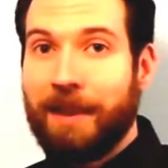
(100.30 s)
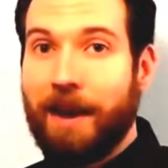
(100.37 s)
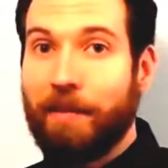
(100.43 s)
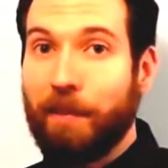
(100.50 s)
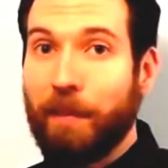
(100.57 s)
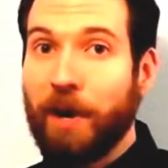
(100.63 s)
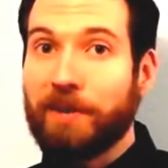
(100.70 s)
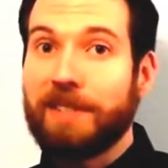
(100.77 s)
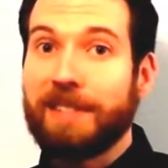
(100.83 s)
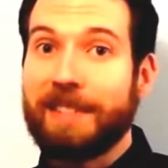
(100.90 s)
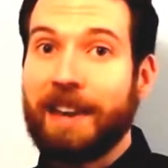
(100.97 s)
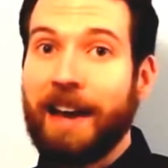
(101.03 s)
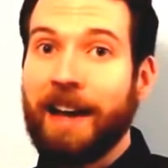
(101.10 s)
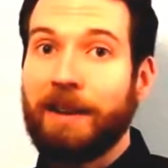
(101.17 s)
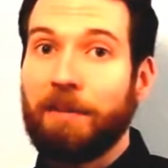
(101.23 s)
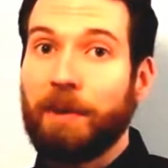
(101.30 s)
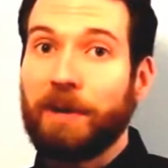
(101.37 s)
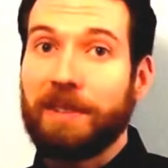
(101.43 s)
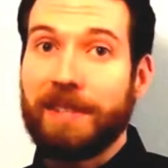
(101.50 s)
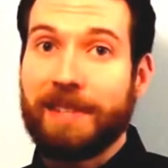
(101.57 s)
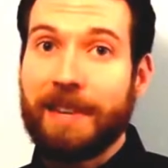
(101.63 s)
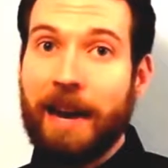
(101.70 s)
I'm about to die. I'm
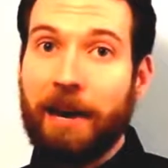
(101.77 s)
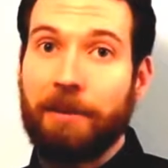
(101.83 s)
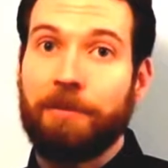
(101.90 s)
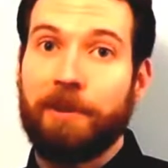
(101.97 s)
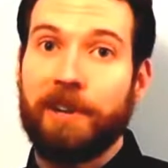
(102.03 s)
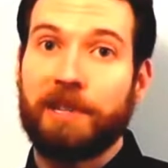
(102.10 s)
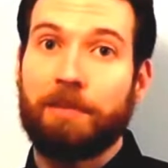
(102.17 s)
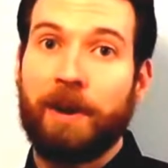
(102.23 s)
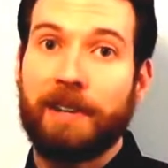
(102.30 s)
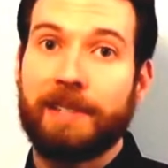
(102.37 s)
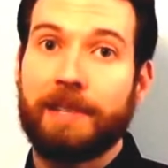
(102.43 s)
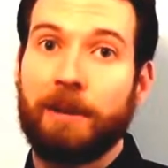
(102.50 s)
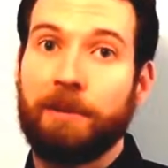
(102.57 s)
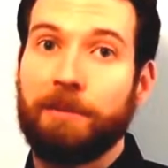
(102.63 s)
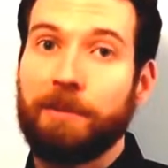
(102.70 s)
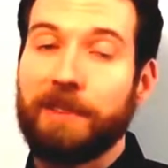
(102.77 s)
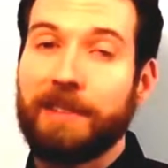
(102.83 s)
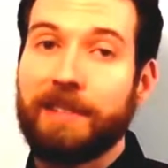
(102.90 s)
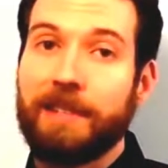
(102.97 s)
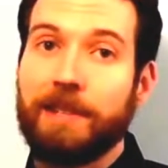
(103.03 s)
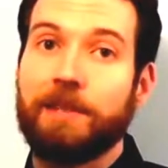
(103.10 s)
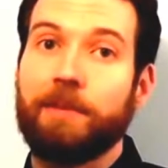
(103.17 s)
about to sacrifice myself for the
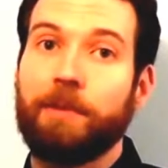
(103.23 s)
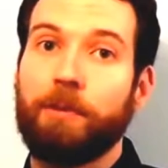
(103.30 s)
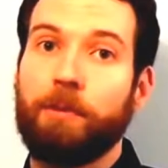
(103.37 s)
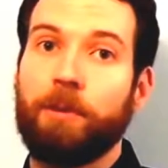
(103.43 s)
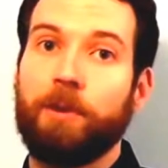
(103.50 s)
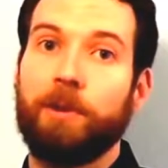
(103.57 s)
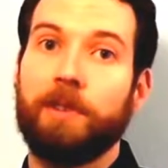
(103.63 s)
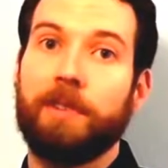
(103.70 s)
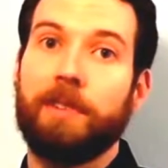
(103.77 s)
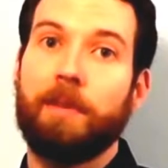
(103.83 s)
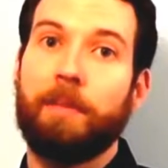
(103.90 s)
sins of the world.